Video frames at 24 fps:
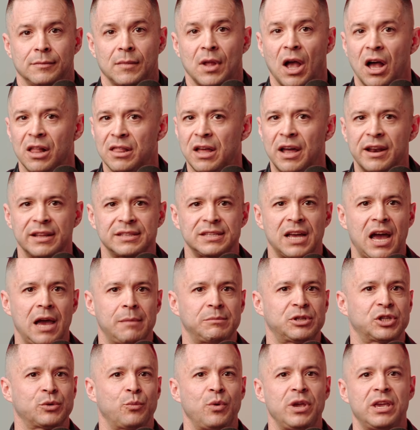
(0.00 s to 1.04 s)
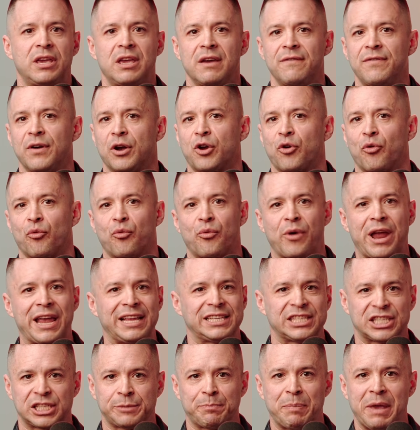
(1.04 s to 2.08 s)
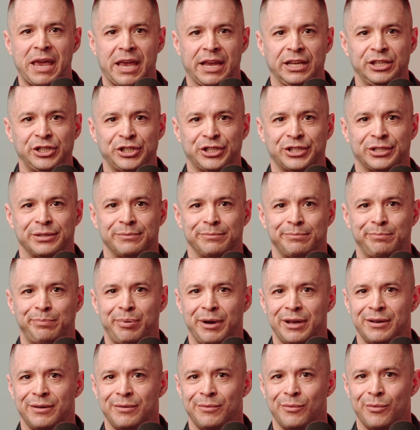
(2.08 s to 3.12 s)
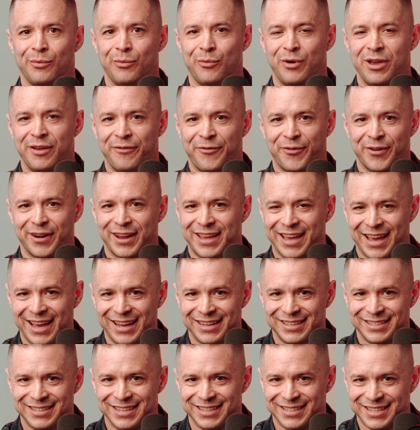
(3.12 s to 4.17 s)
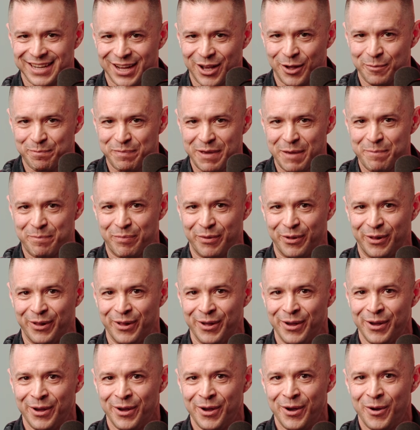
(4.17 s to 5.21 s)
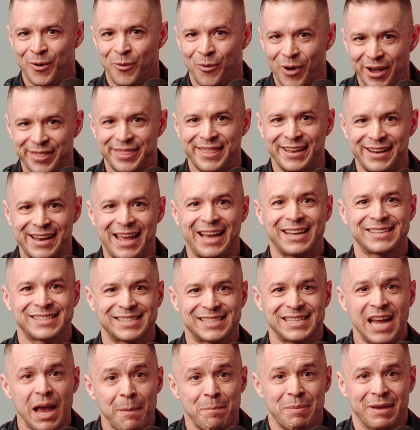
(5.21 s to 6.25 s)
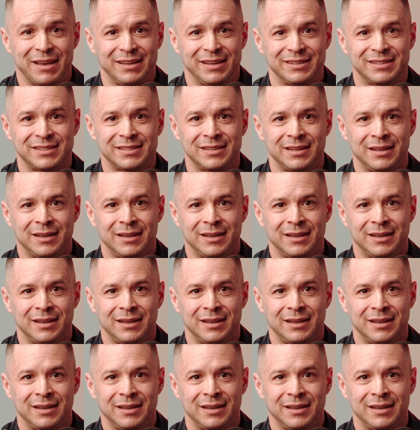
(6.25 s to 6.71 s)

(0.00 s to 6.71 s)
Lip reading: A lot of times we give a great speech, but we forget to tell people what the next step is.